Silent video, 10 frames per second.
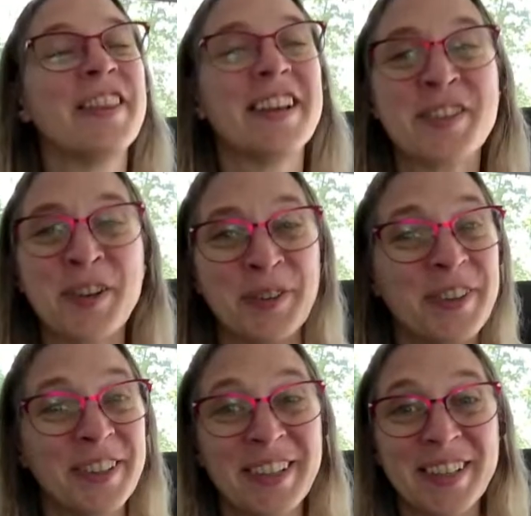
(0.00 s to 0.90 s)
That's a
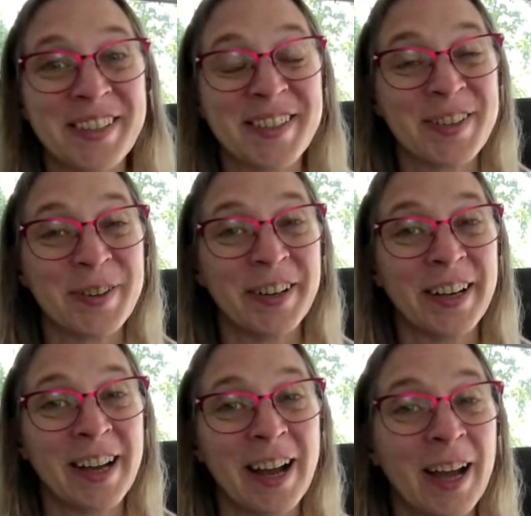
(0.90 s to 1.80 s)
really good
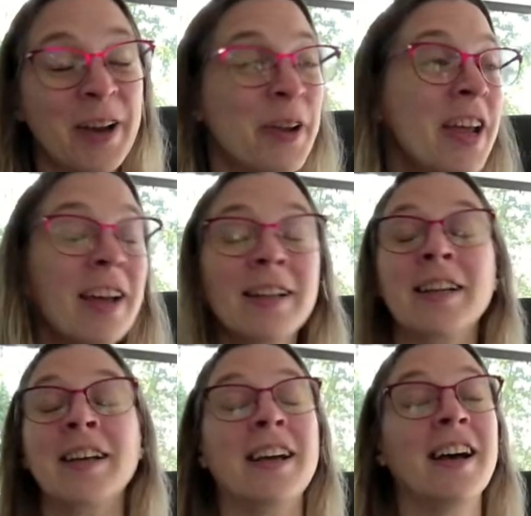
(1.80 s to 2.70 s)
story. I
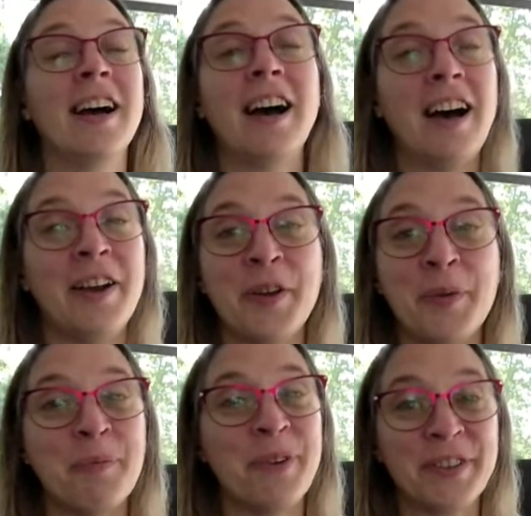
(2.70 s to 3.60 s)
don't
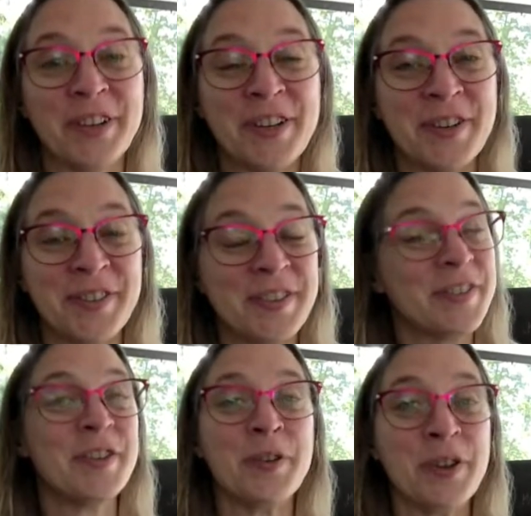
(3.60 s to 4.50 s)
know, birthday
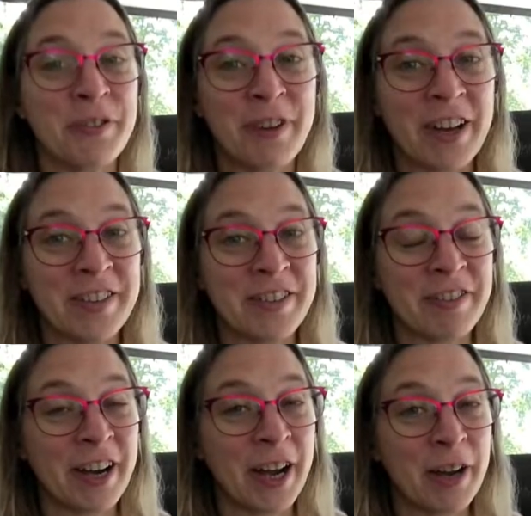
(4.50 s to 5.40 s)
noses. Don't know if you guys
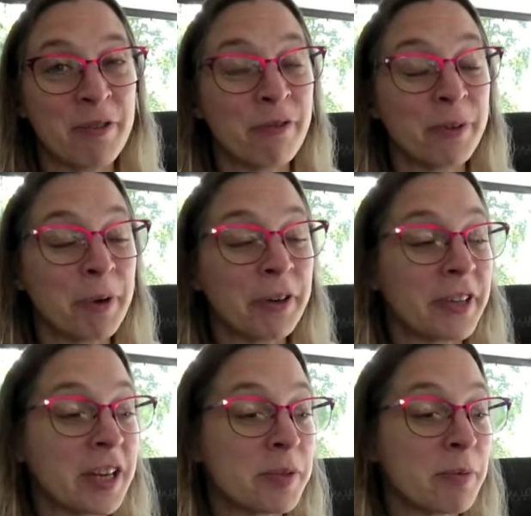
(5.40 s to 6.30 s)
ever had them for
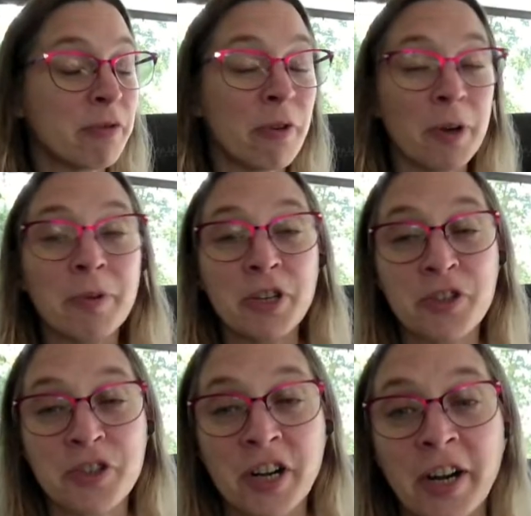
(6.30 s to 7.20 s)
birthdays before, but you
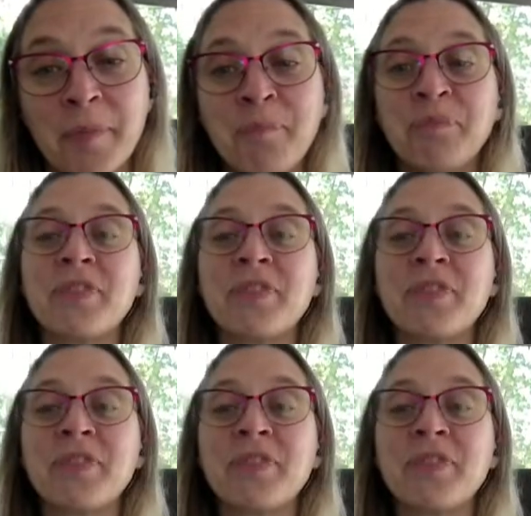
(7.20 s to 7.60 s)
should try them.